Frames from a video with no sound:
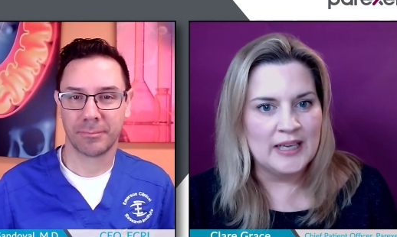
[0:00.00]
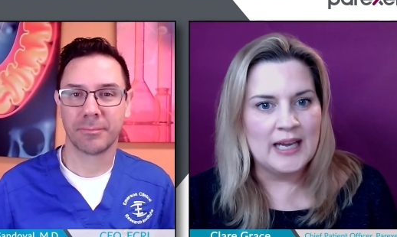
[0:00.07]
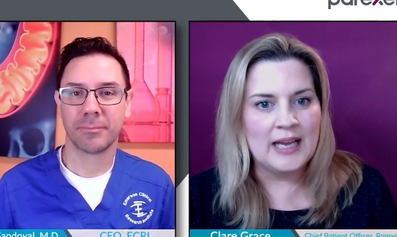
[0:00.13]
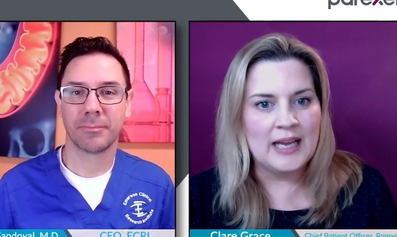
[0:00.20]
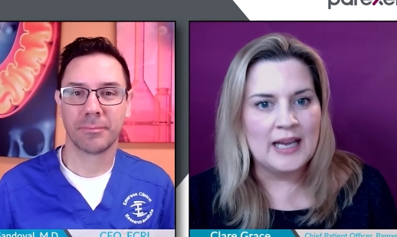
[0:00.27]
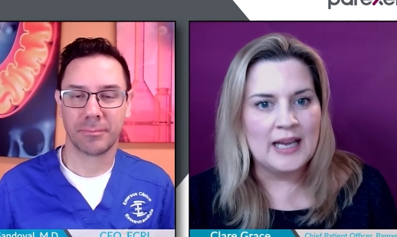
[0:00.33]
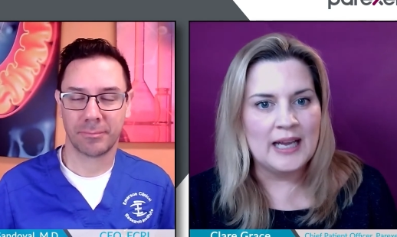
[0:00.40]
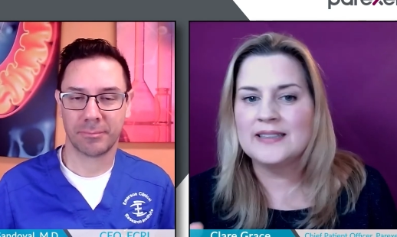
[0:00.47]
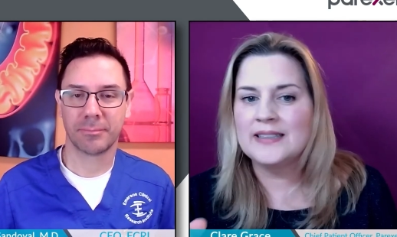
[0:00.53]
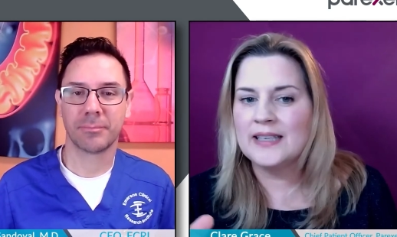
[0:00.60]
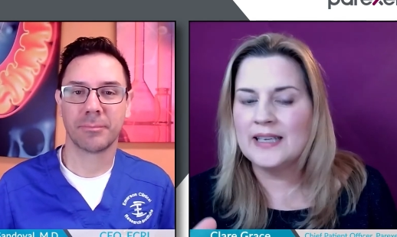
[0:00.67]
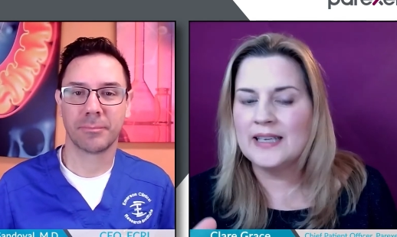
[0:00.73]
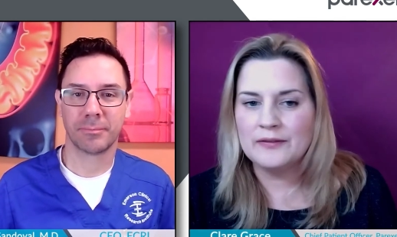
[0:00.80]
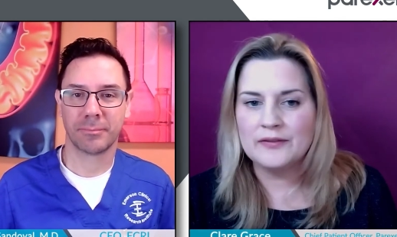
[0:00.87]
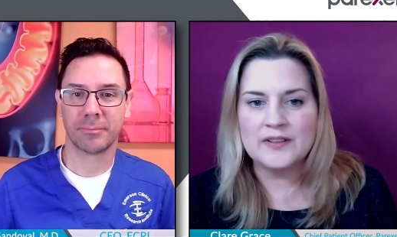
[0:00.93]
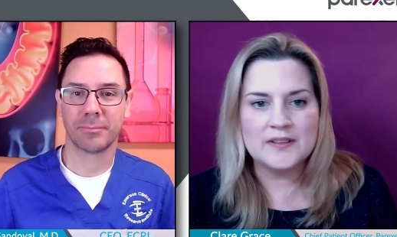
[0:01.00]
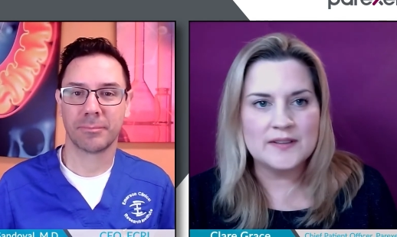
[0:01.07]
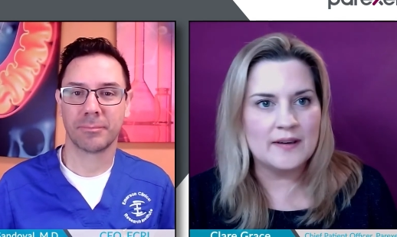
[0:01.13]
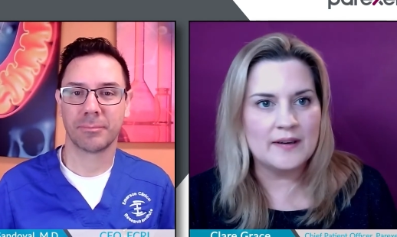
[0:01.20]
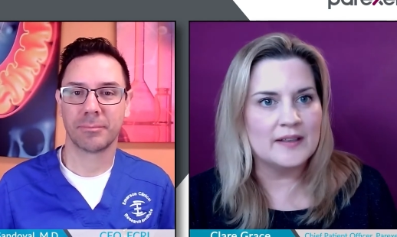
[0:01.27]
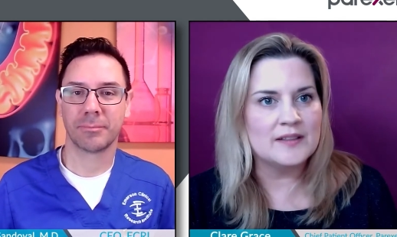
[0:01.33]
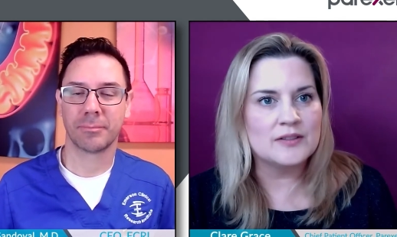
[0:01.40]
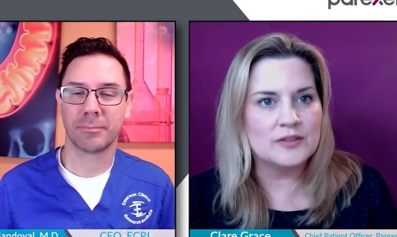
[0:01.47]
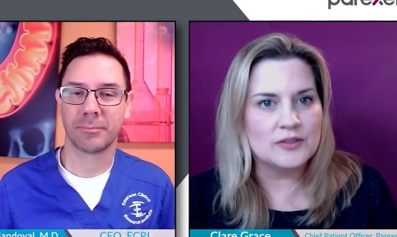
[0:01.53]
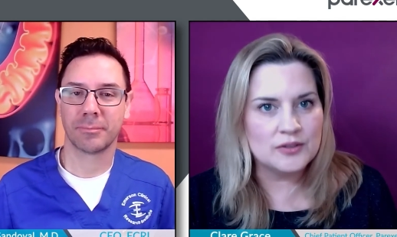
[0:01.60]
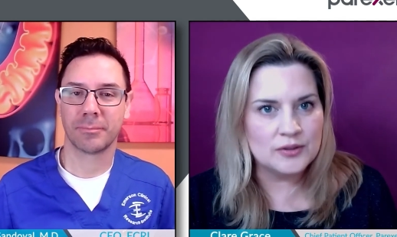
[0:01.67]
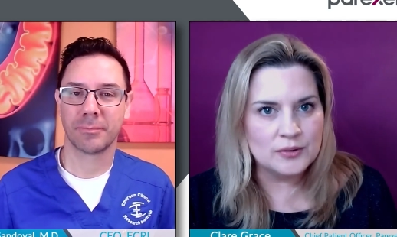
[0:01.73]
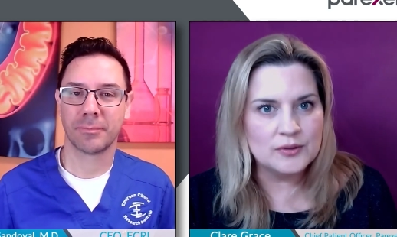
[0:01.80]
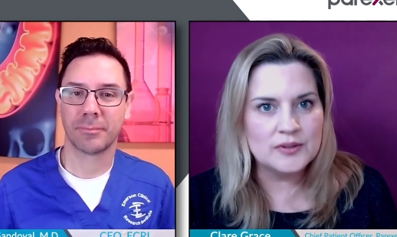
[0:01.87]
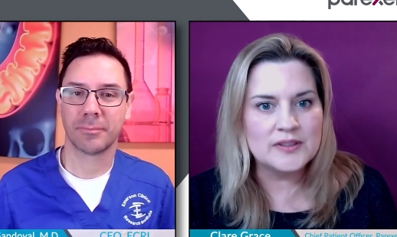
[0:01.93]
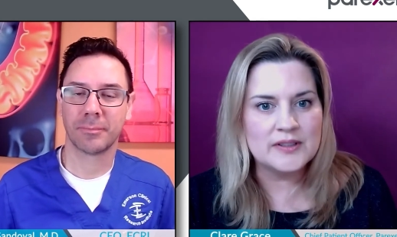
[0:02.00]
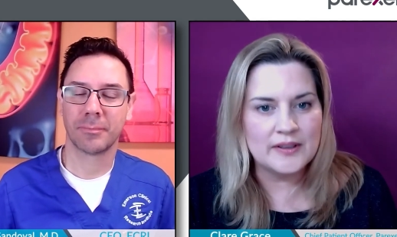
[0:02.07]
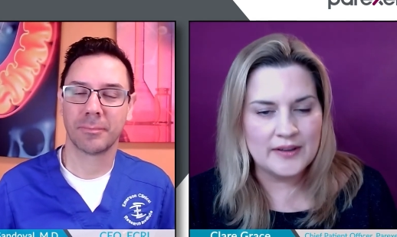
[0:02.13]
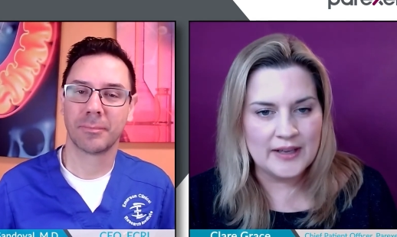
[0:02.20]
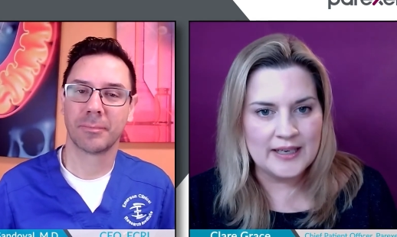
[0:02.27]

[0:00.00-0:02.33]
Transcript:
Speaker 1: Let's give the sites the tools that they